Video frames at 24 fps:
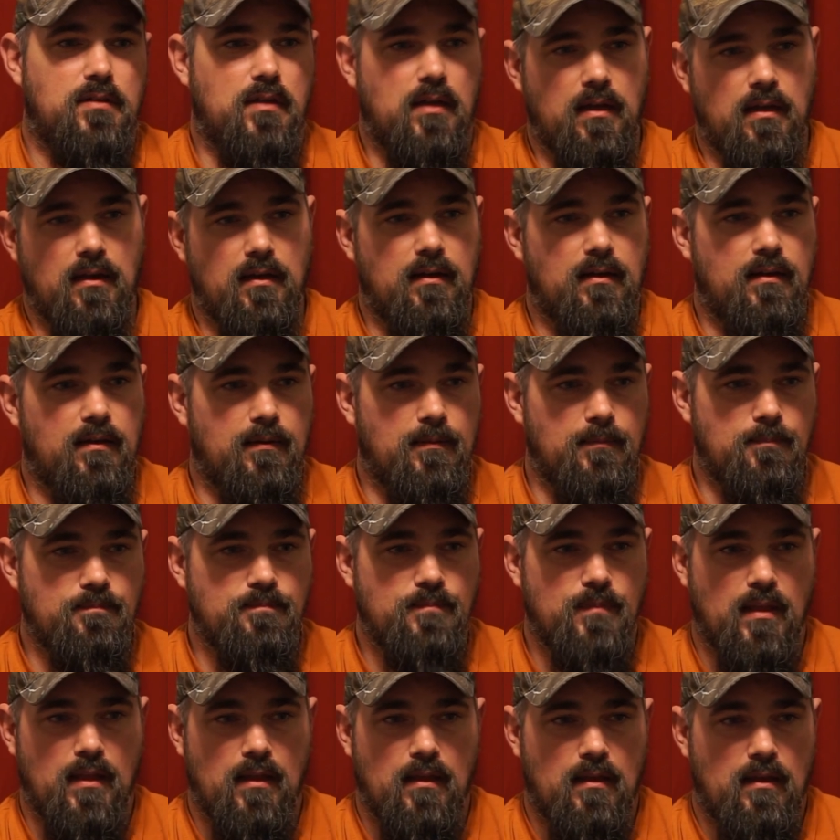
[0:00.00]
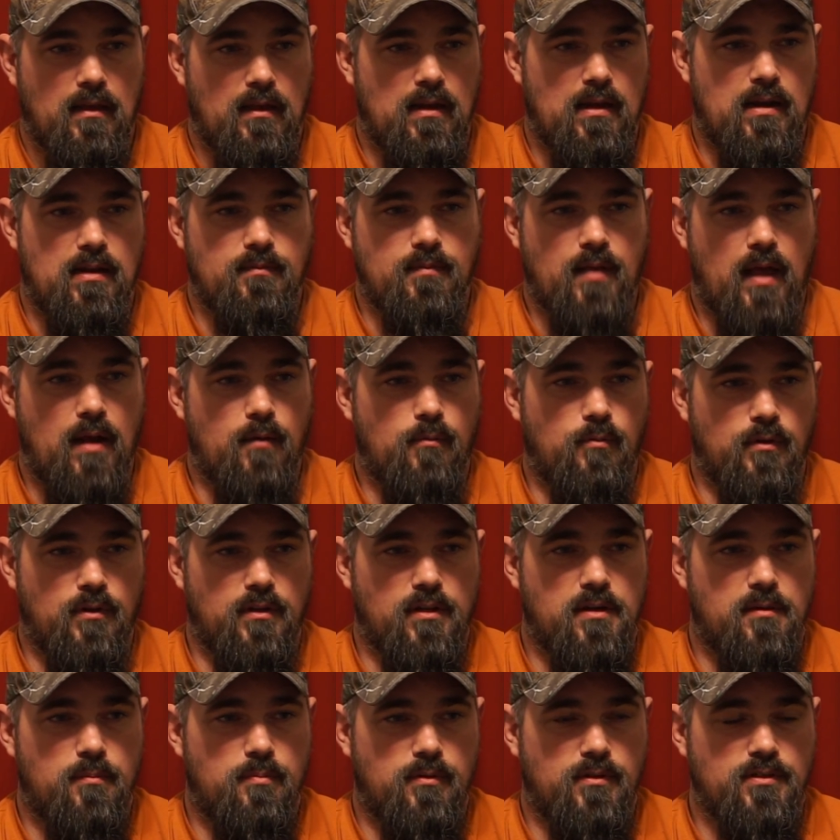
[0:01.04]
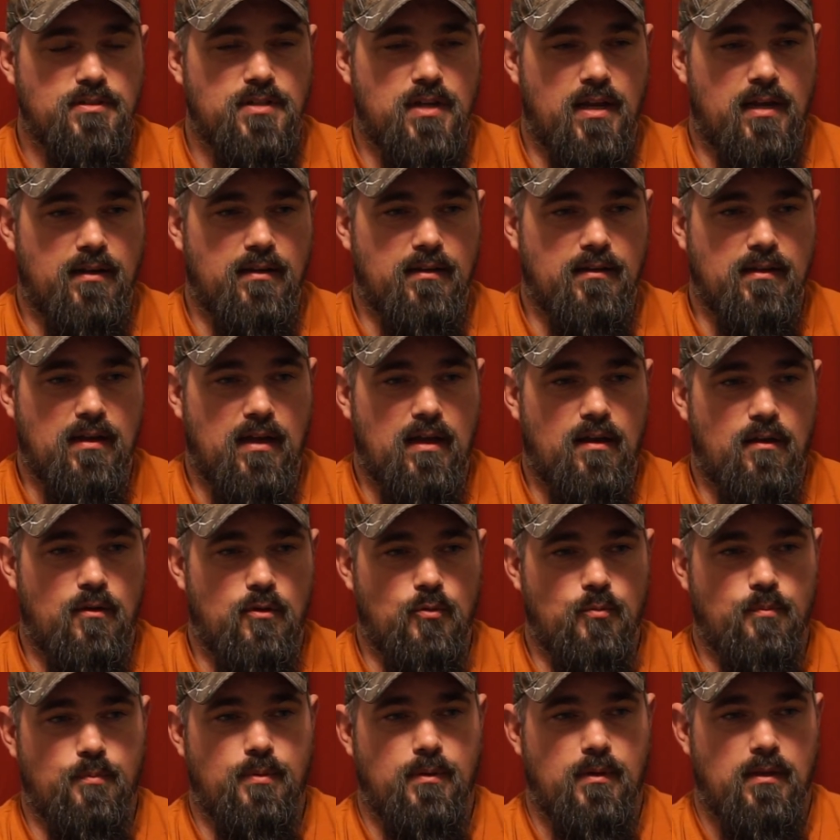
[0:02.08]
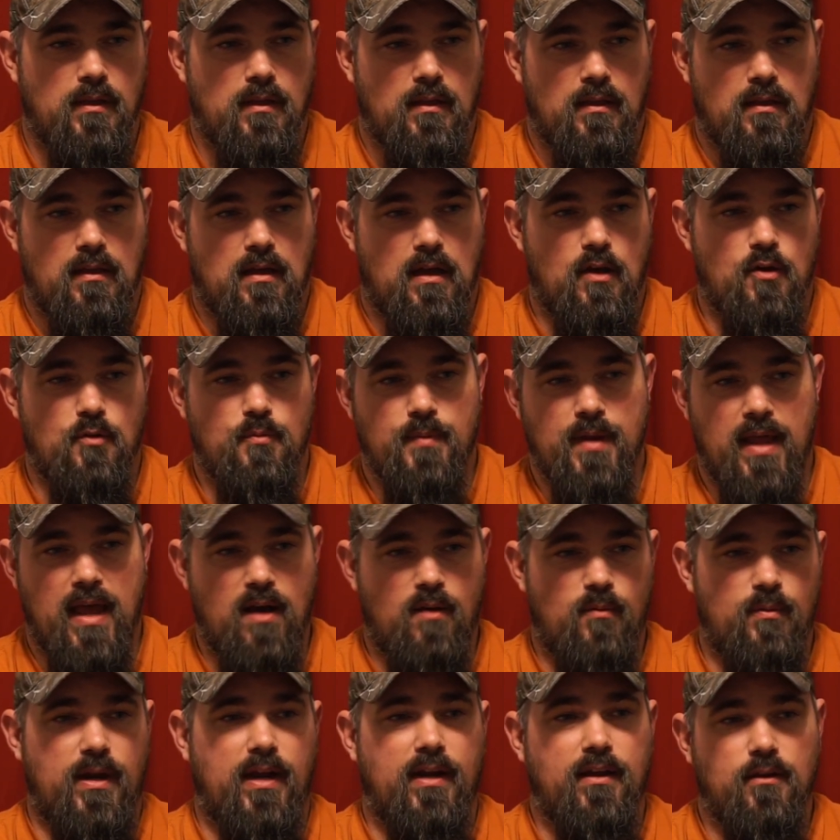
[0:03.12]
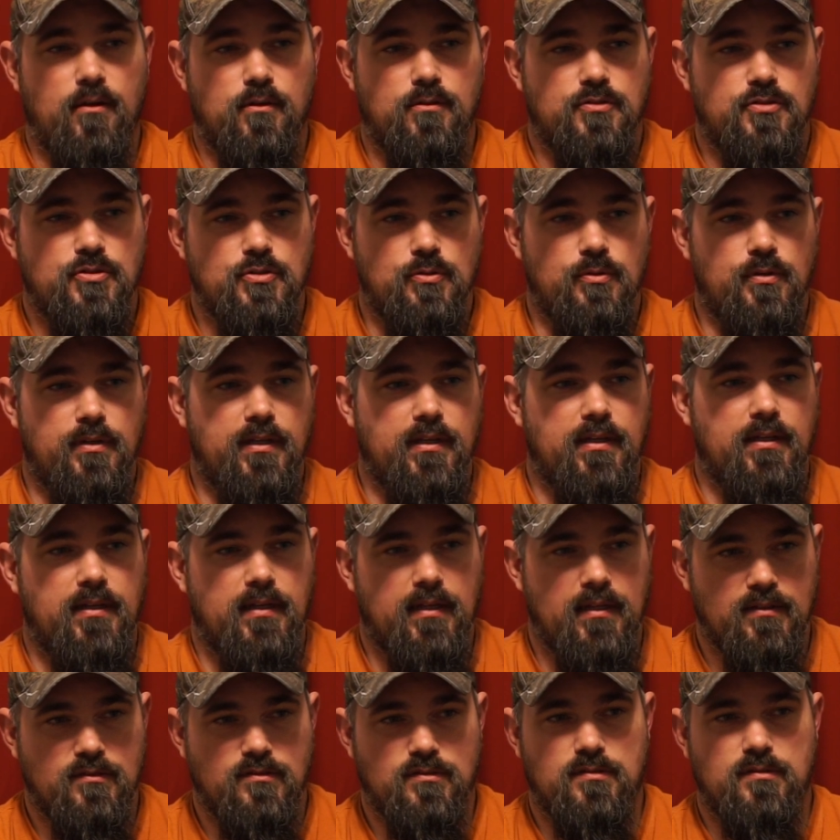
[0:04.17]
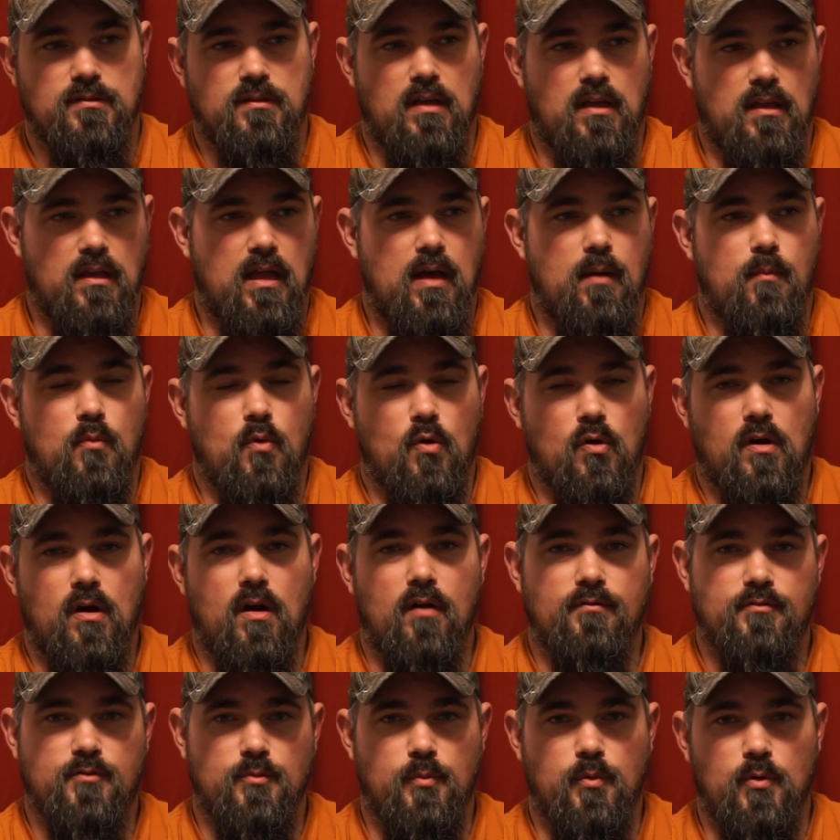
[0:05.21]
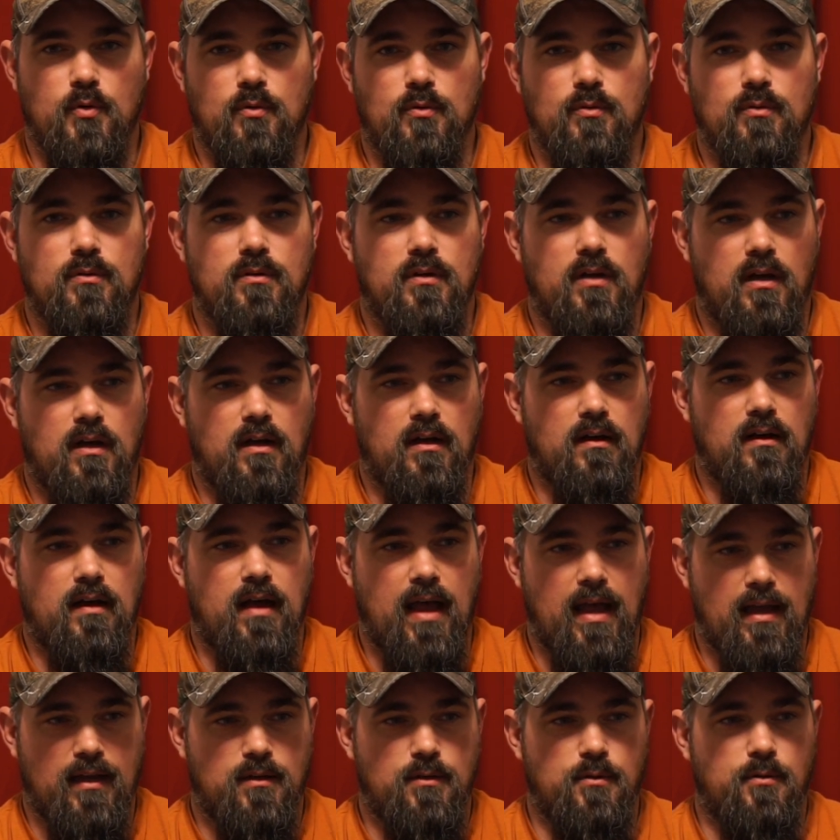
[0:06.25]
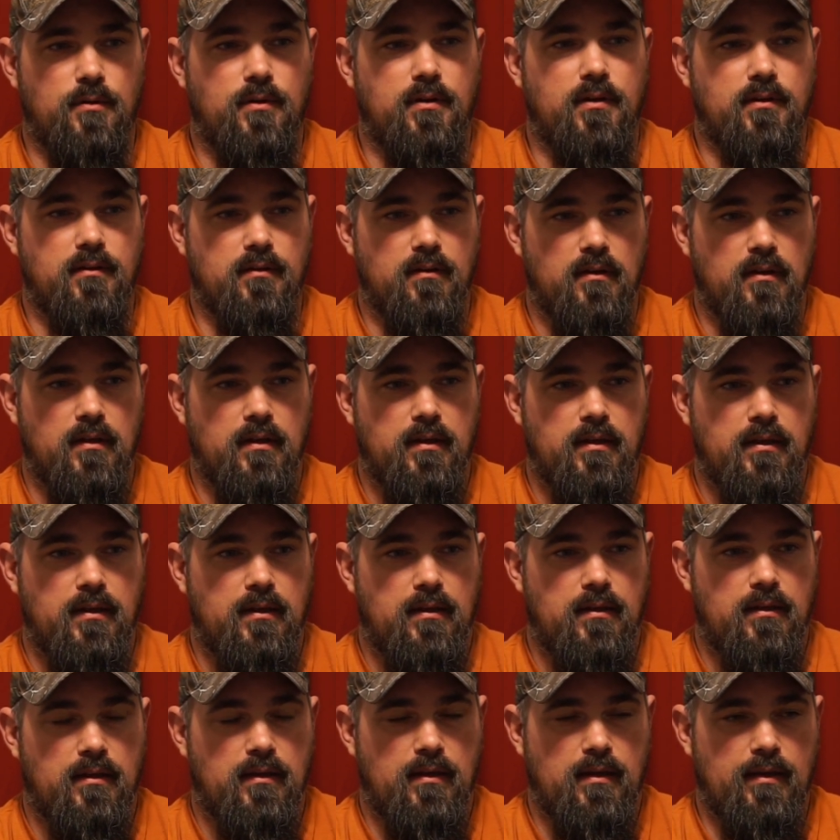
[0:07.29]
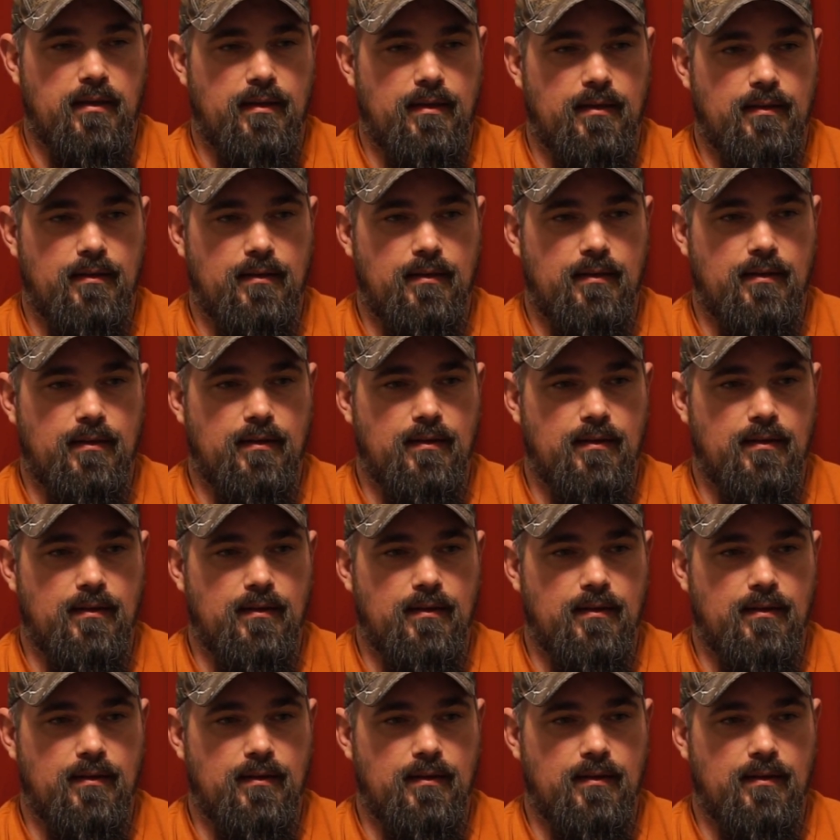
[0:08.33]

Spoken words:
and I really appreciate it. And I hope now when I go shoot it, it's a lot more comfortable, accurate, and